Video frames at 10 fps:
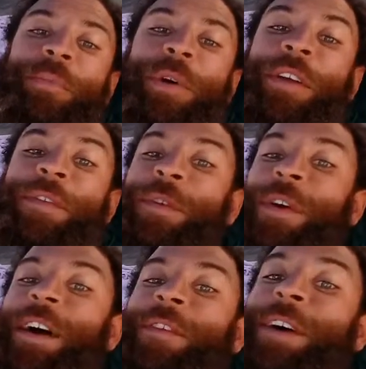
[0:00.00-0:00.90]
but if you
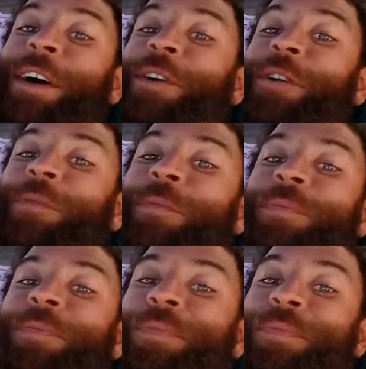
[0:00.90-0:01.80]
have help,
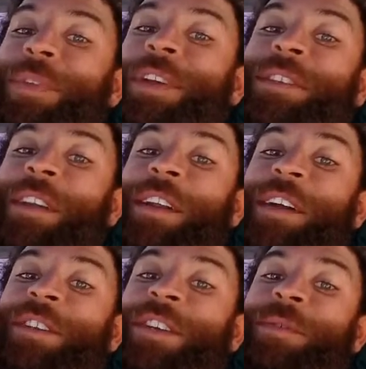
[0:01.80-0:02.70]
it's a lot
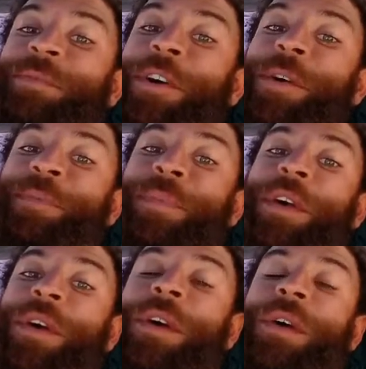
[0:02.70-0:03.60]
easier,
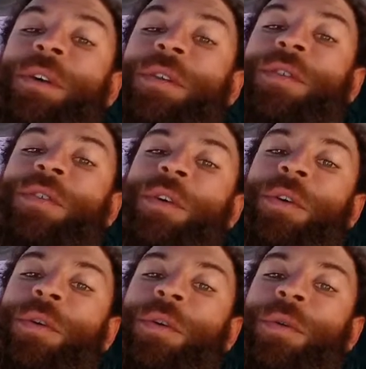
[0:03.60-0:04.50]
right?
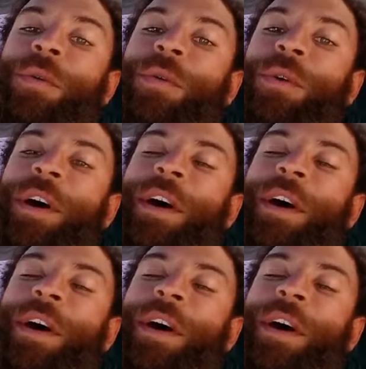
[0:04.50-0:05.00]
So